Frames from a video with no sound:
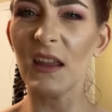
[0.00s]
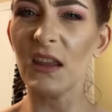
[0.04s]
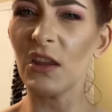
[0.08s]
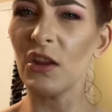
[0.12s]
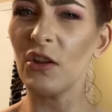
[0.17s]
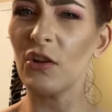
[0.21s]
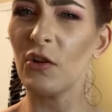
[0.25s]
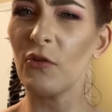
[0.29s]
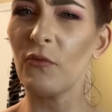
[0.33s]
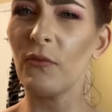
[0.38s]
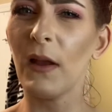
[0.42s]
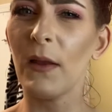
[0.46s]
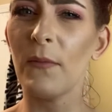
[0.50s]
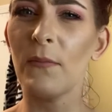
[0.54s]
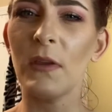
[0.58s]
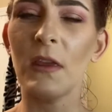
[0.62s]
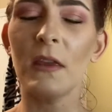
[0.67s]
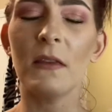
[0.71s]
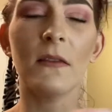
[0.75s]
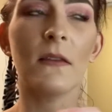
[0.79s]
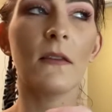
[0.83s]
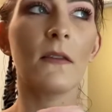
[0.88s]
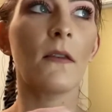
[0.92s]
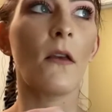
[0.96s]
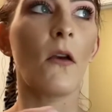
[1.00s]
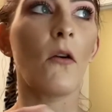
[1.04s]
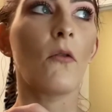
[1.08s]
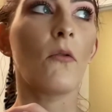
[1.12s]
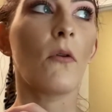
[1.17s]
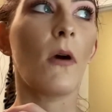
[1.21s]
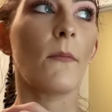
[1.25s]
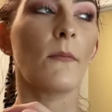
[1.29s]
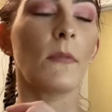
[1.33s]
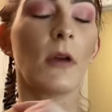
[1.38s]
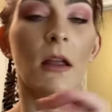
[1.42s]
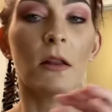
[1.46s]
You know what I mean? So
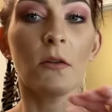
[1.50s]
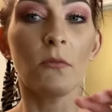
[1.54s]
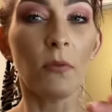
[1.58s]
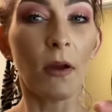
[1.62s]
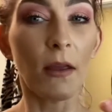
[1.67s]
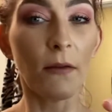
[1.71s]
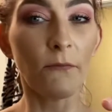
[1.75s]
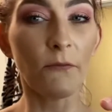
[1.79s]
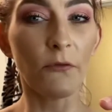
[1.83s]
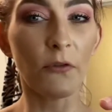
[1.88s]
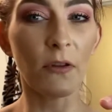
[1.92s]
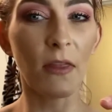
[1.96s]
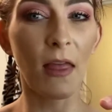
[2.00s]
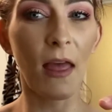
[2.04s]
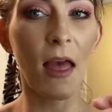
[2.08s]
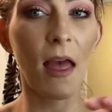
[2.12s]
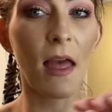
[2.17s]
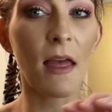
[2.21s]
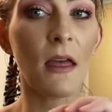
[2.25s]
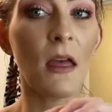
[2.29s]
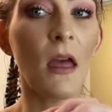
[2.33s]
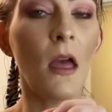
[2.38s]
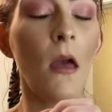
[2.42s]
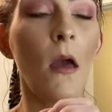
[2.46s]
I'm kind of waiting for that.